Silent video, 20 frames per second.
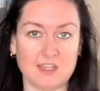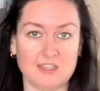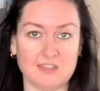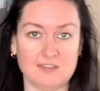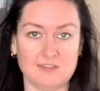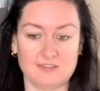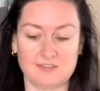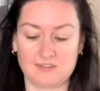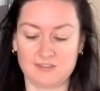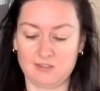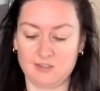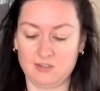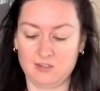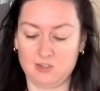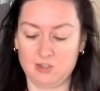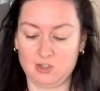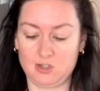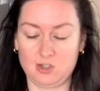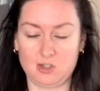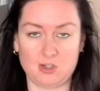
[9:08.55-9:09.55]
is
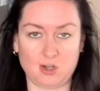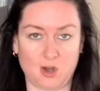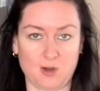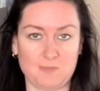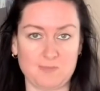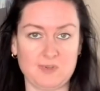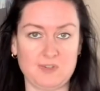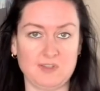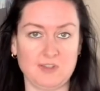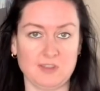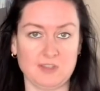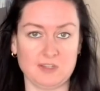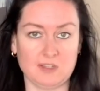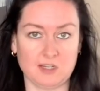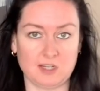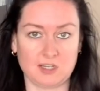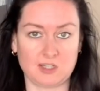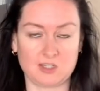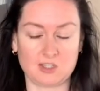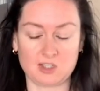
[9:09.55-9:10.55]
sharp to the
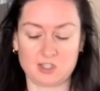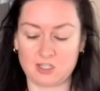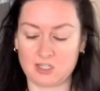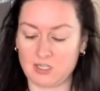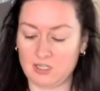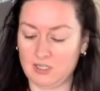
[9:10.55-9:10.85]
touch.